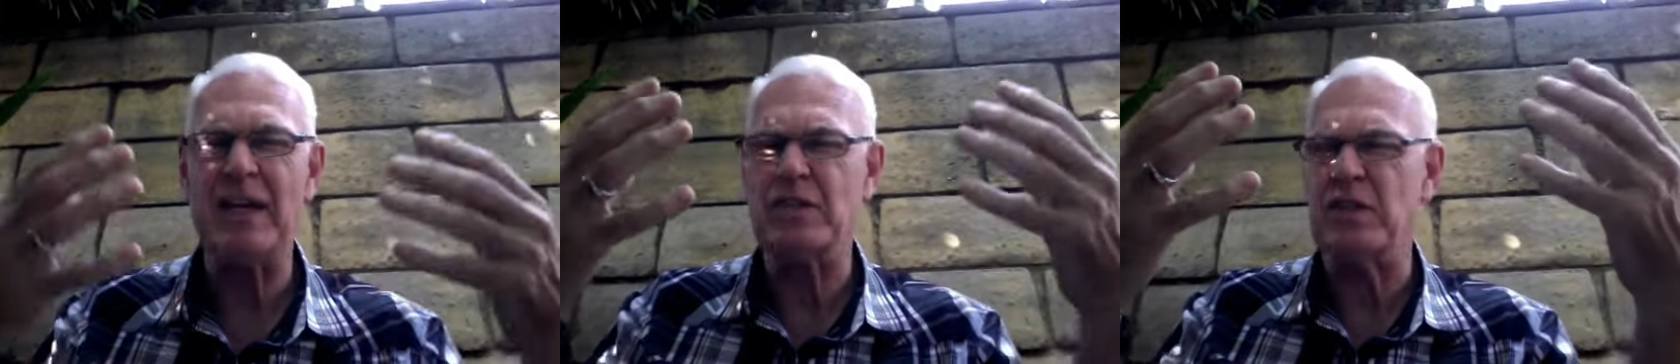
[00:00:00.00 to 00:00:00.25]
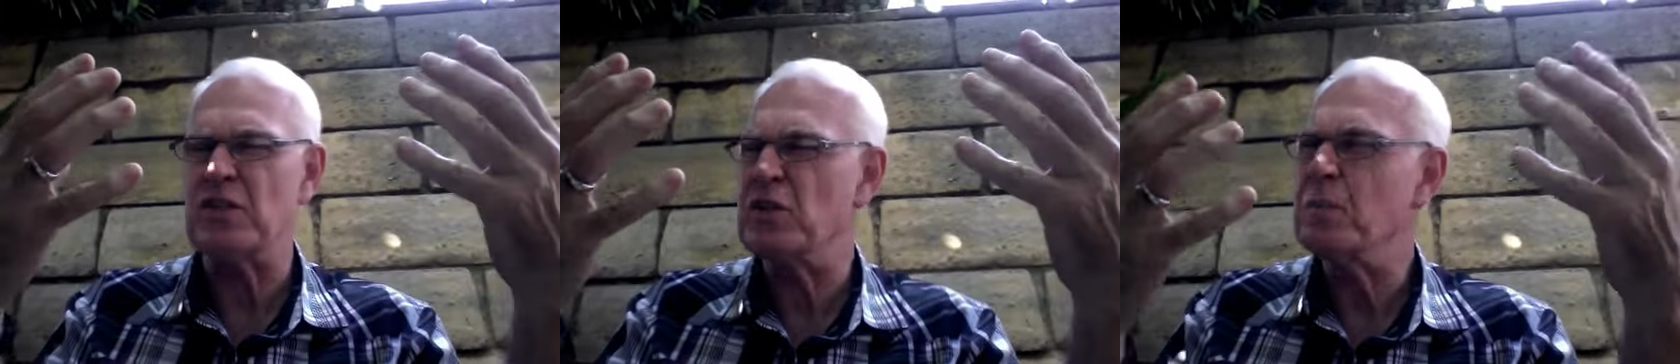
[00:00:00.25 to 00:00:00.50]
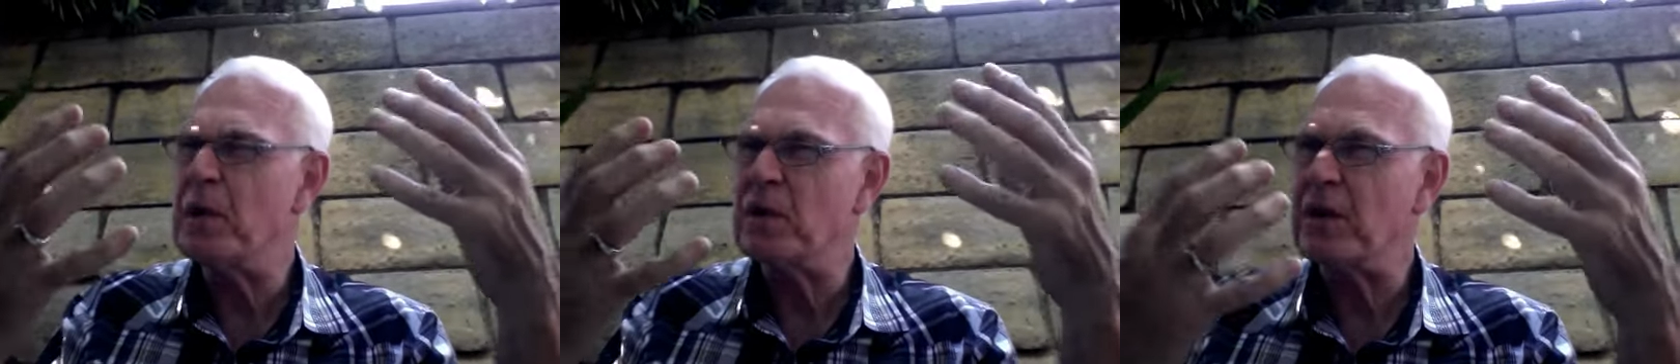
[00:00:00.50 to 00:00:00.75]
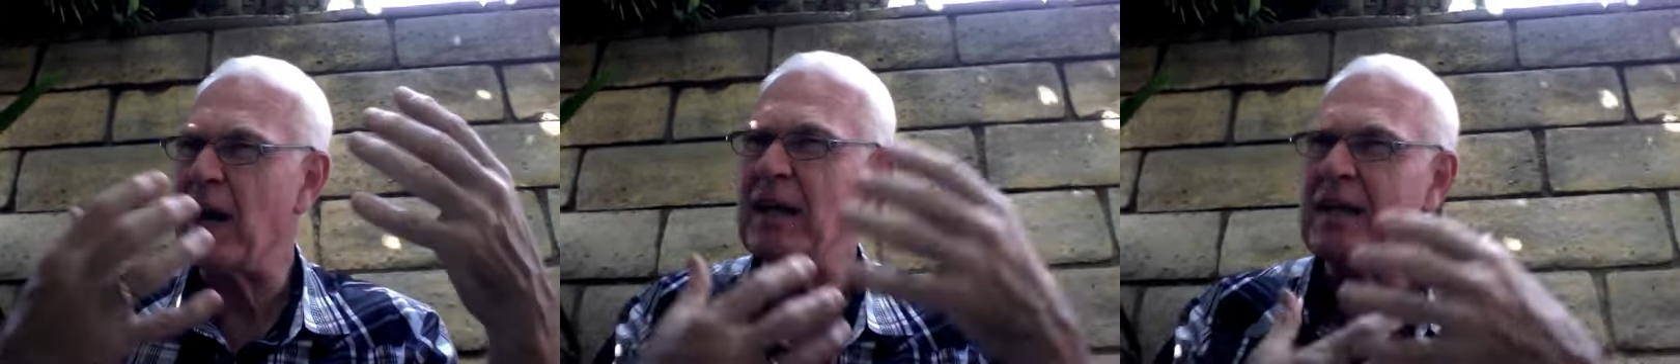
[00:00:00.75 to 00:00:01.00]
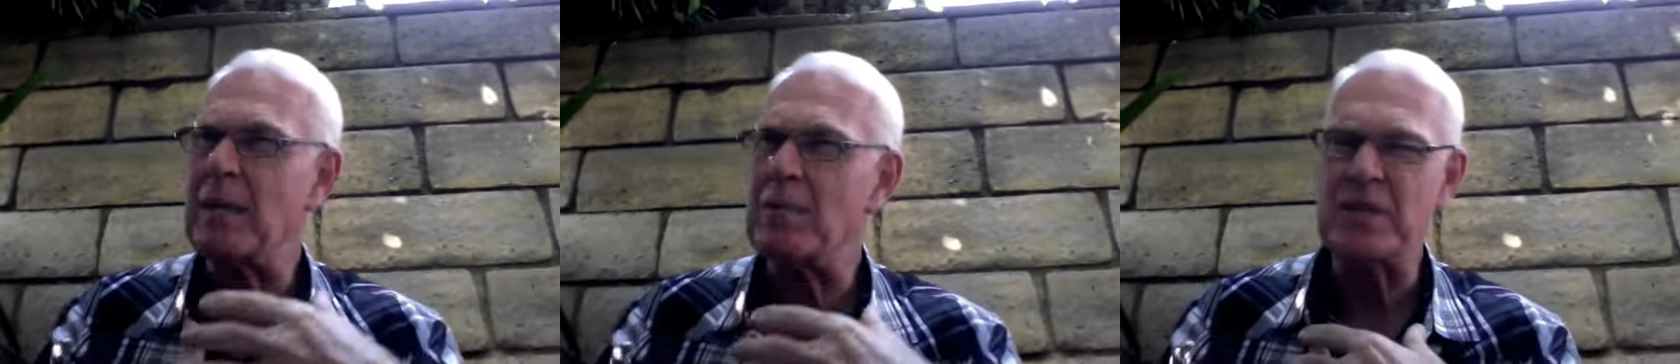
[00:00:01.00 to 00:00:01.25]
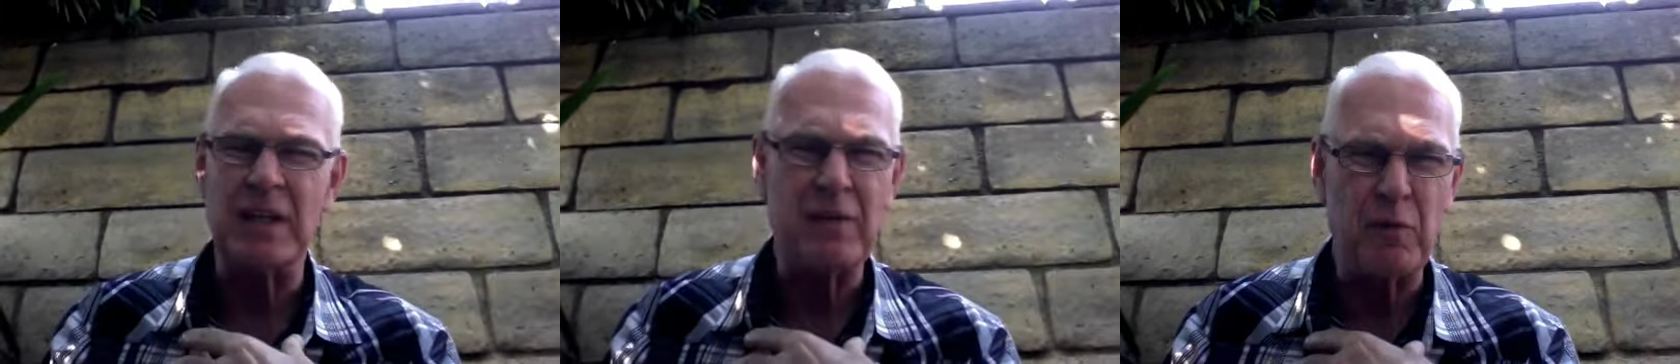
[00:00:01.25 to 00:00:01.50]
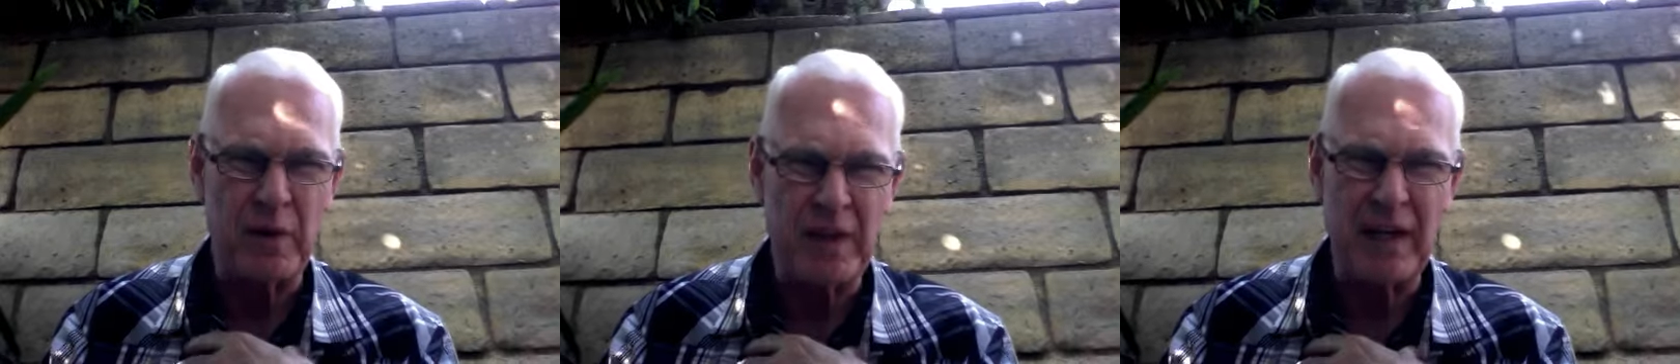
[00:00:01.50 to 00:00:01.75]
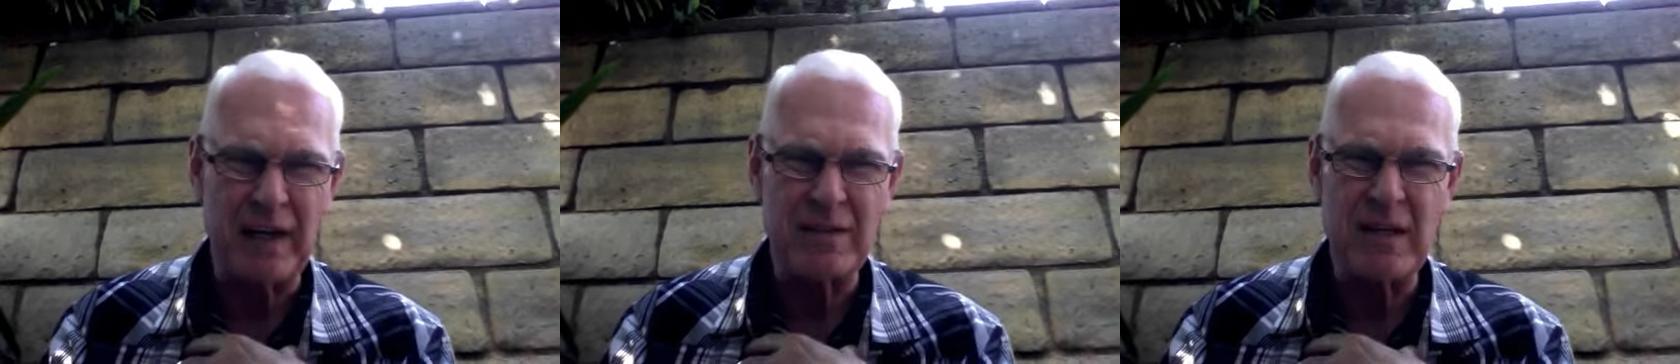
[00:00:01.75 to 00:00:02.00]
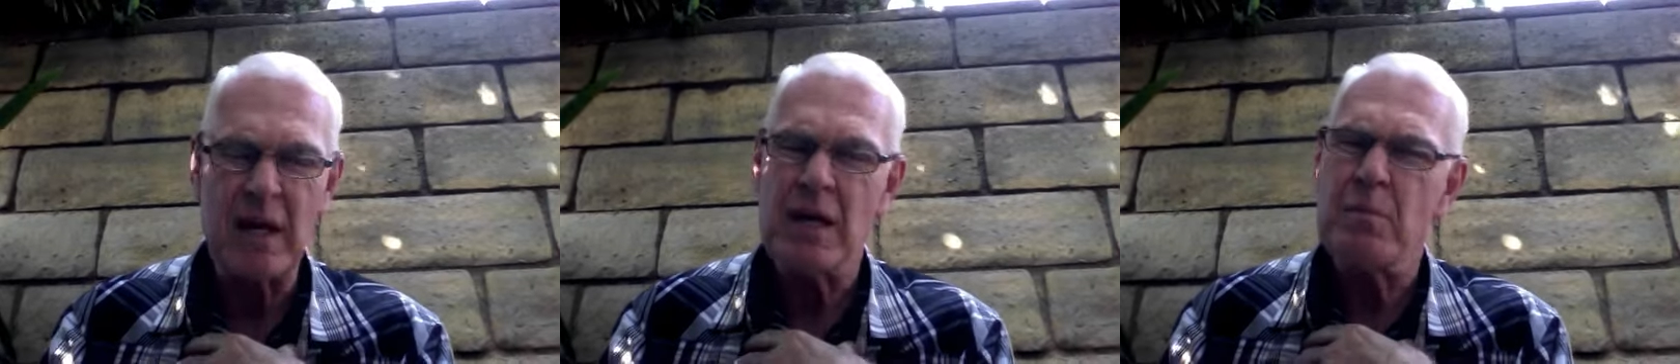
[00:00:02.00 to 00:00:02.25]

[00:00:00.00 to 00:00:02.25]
as the Spirit of God comes to live within us.